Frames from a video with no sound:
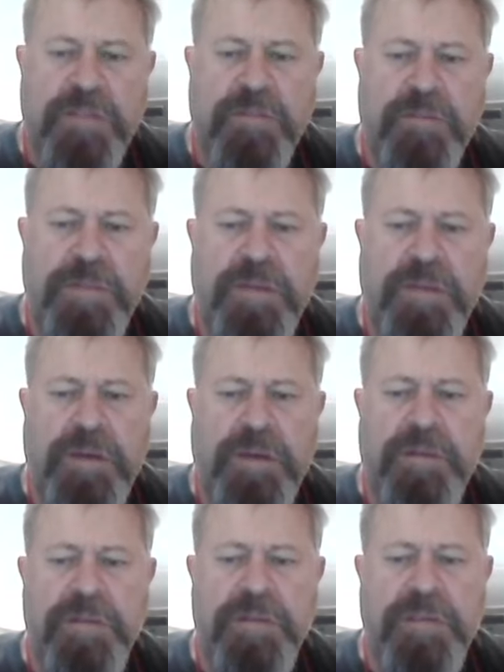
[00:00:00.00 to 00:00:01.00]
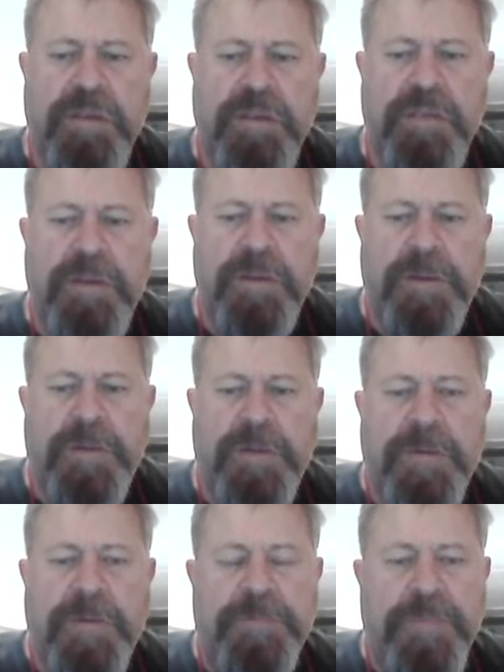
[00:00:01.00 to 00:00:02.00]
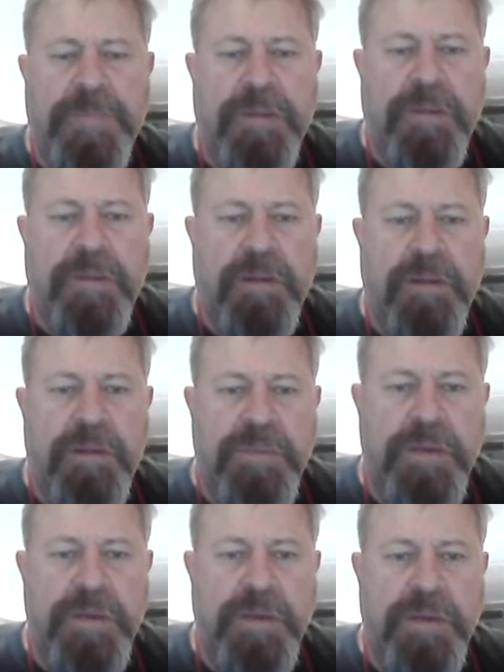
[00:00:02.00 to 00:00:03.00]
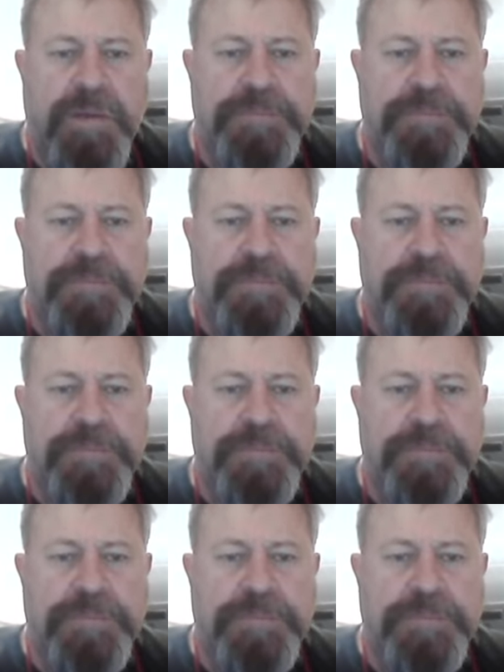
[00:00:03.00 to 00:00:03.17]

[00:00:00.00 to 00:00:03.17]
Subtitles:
will be the areas that I'll be